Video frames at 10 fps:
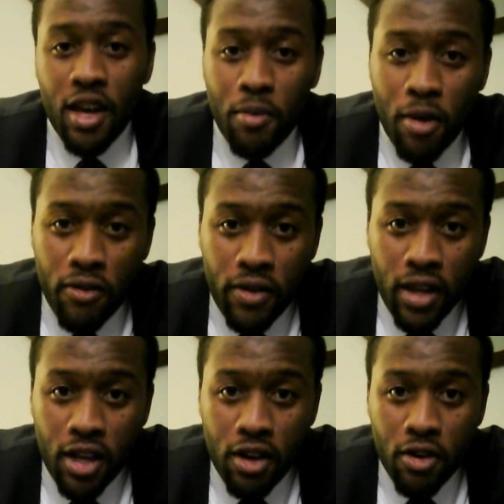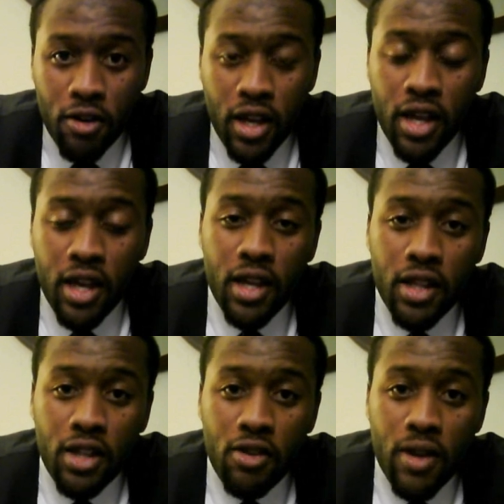both here
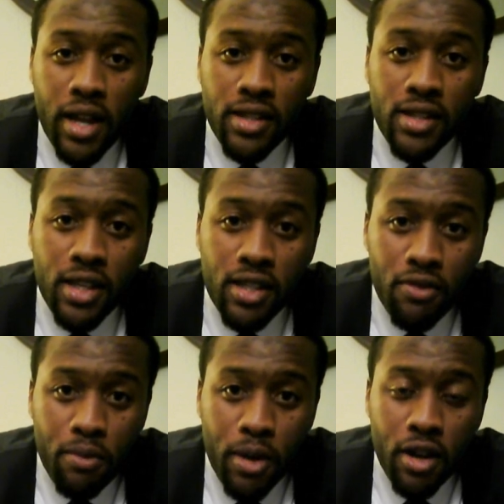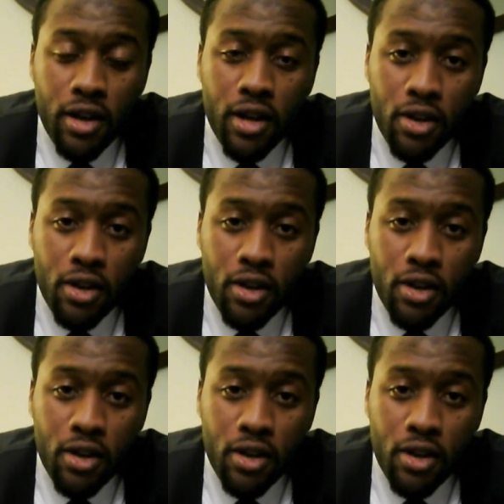in the United States of America,